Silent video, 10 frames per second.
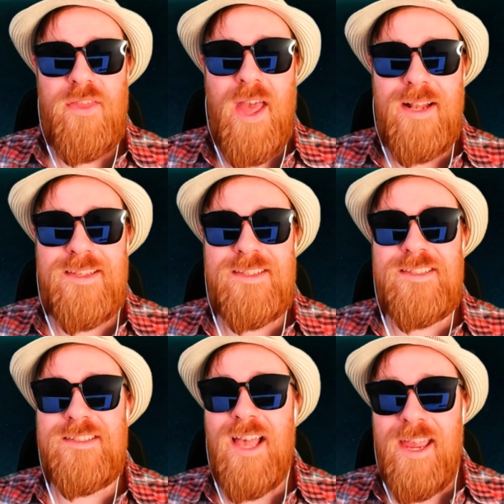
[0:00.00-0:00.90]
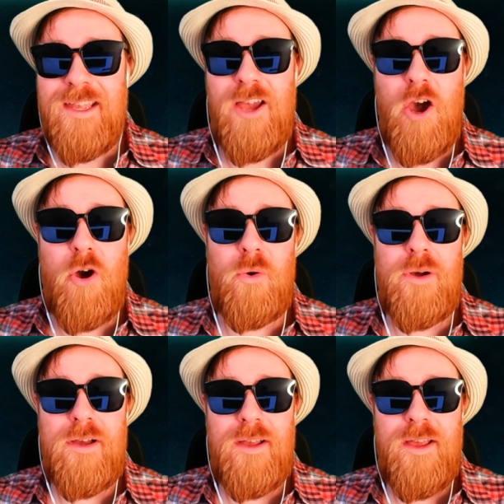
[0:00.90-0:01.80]
That's
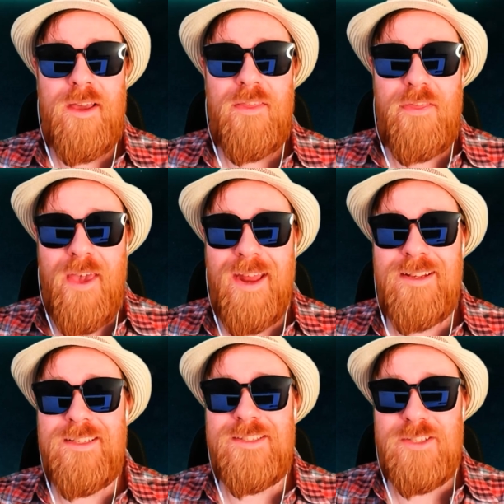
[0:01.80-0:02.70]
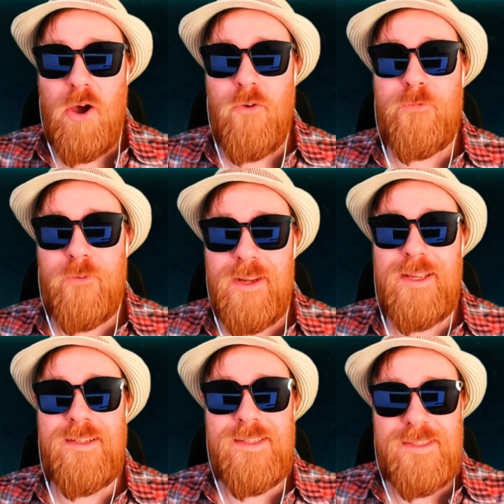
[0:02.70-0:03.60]
psycho. That is so
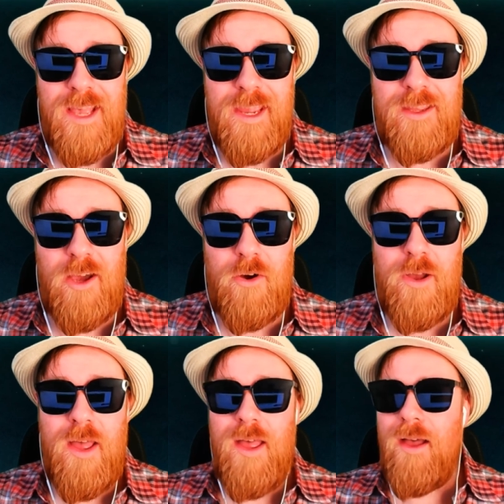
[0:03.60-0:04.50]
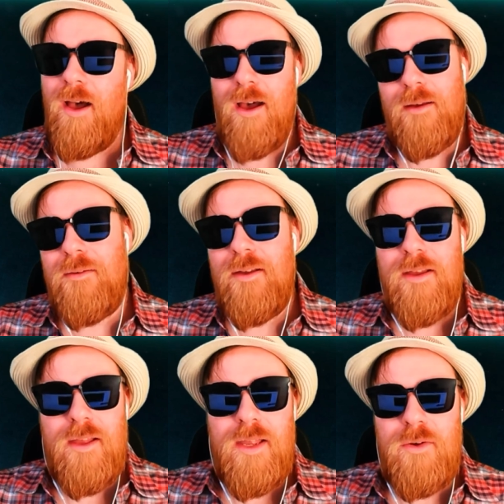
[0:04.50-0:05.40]
freaking psycho.
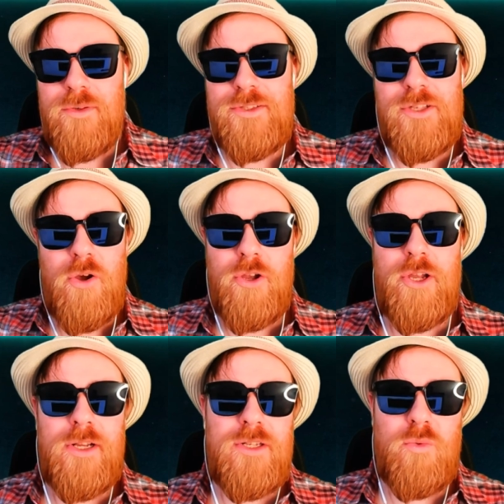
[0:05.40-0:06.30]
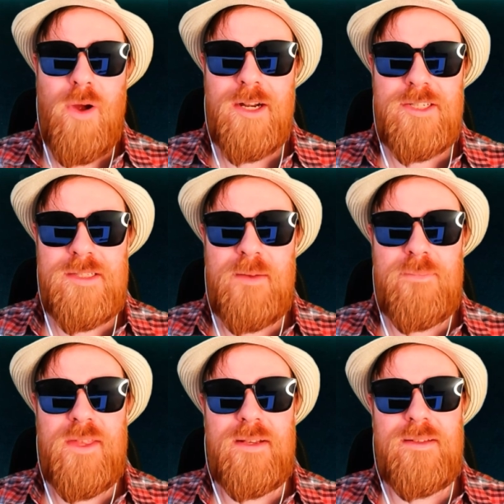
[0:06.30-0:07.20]
It was so good to watch
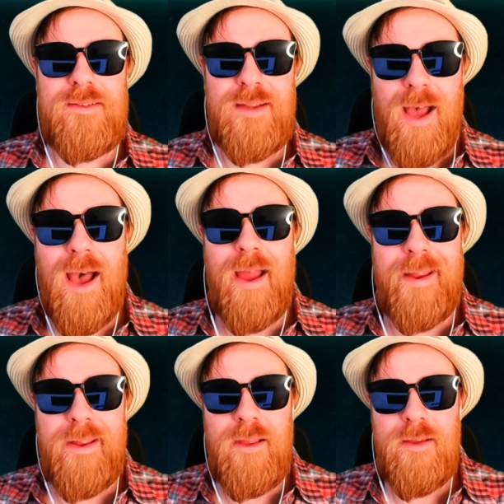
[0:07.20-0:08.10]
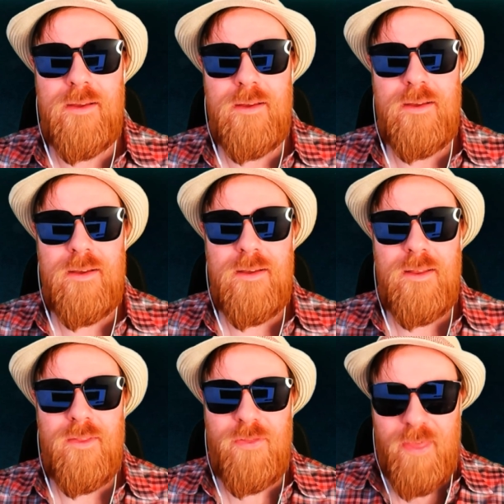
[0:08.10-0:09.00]
something die.
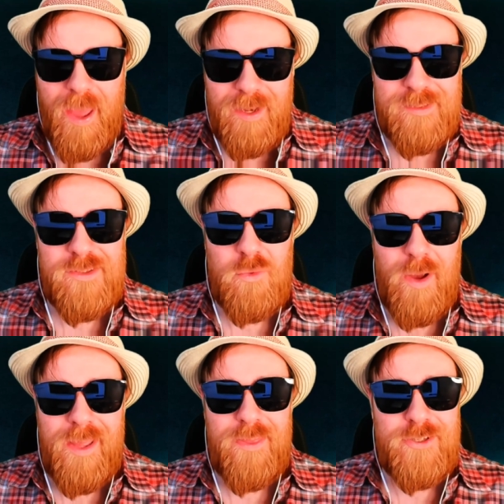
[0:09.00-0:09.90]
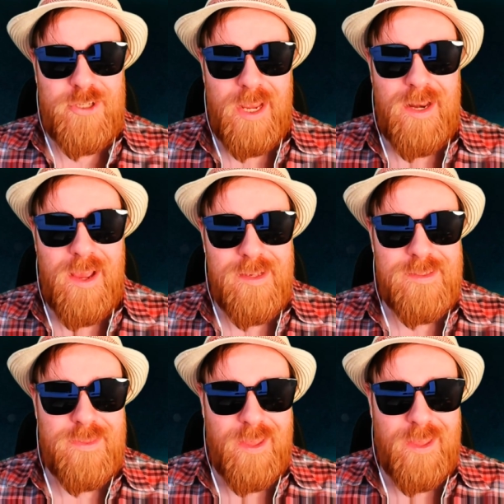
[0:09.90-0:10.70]
That is the way the Jedi's